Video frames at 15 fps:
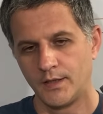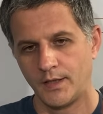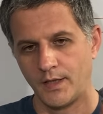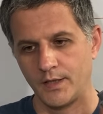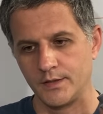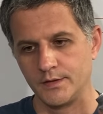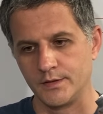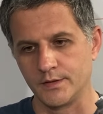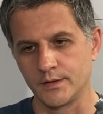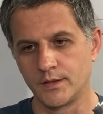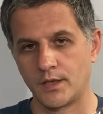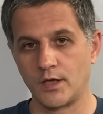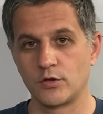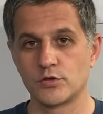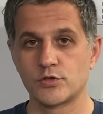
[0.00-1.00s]
And
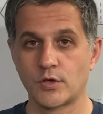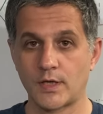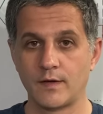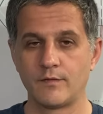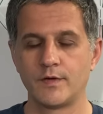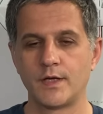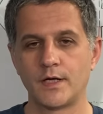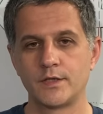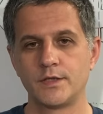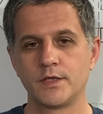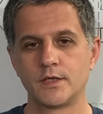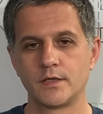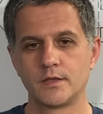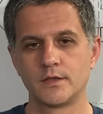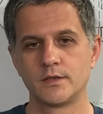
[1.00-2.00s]
I also have an
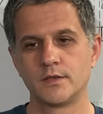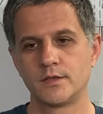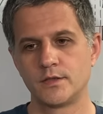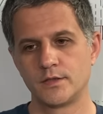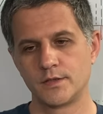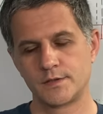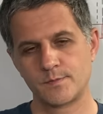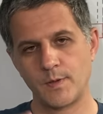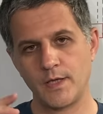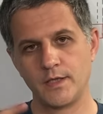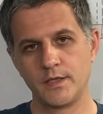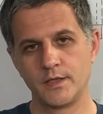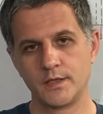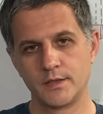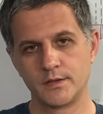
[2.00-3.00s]
article
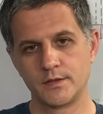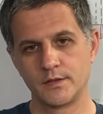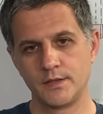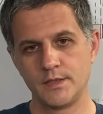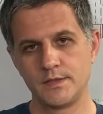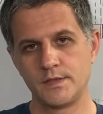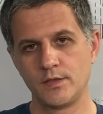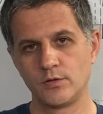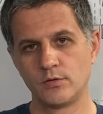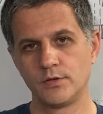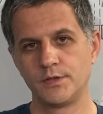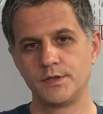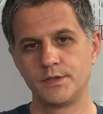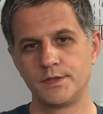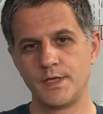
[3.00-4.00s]
explaining and listing all
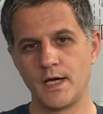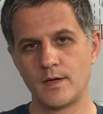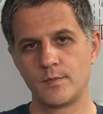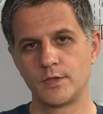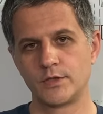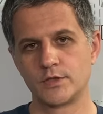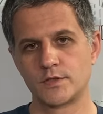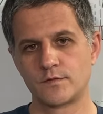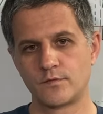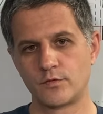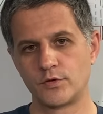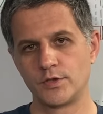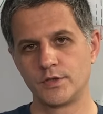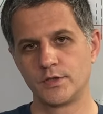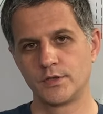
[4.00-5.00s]
the diameters
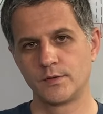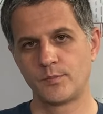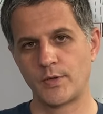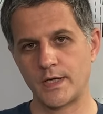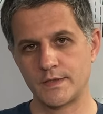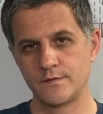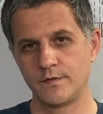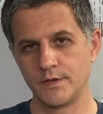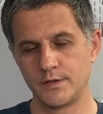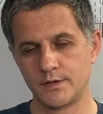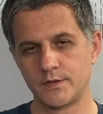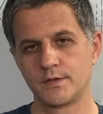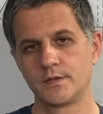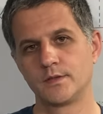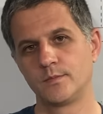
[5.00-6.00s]
for the press fit
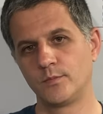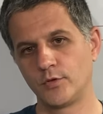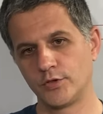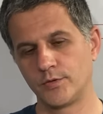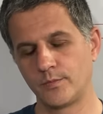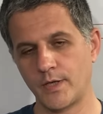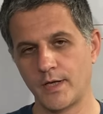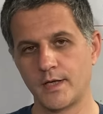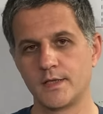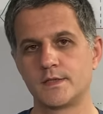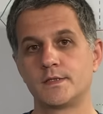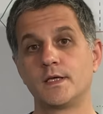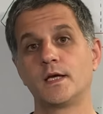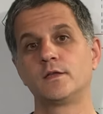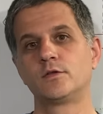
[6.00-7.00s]
bottom brackets.
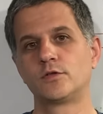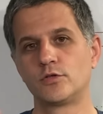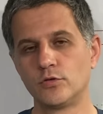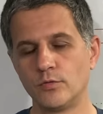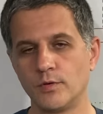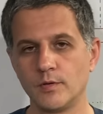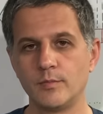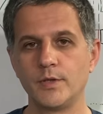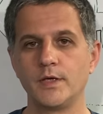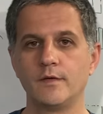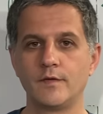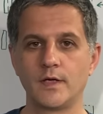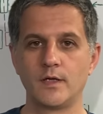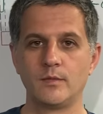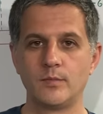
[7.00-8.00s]
That too will be
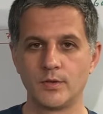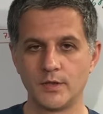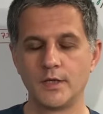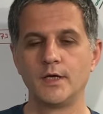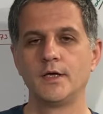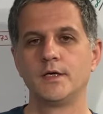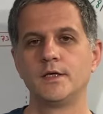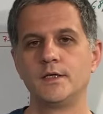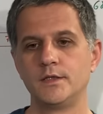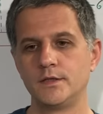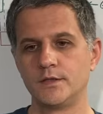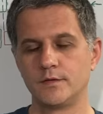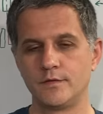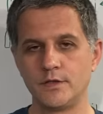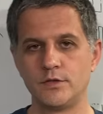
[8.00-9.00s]
available in
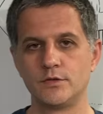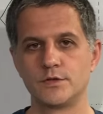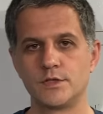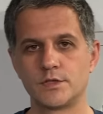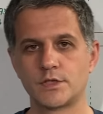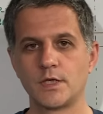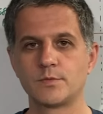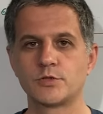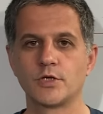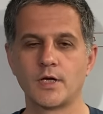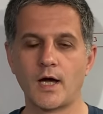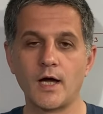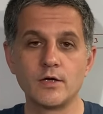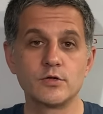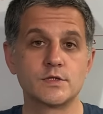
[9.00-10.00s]
the video description.
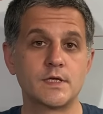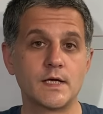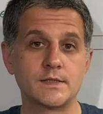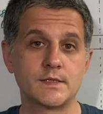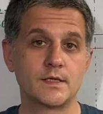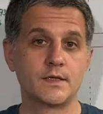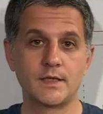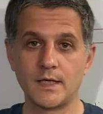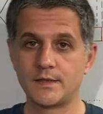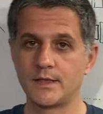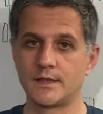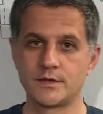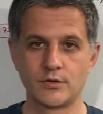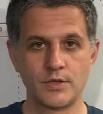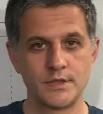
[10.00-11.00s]
I use that
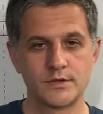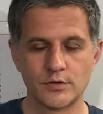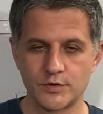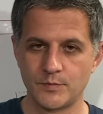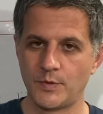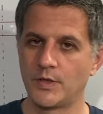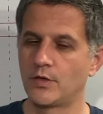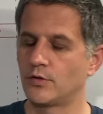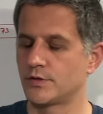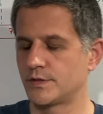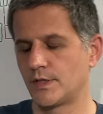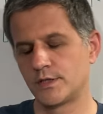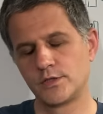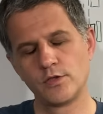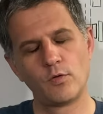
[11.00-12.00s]
as a resource because
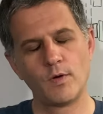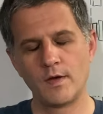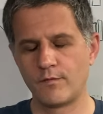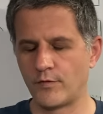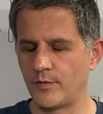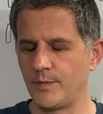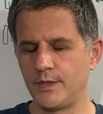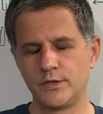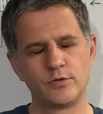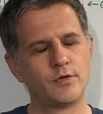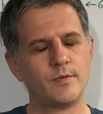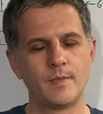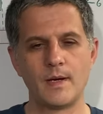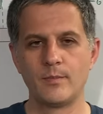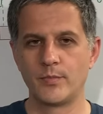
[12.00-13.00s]
there's no way for me to
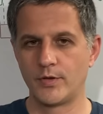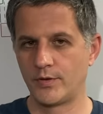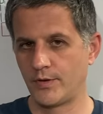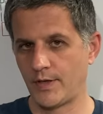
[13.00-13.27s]
remember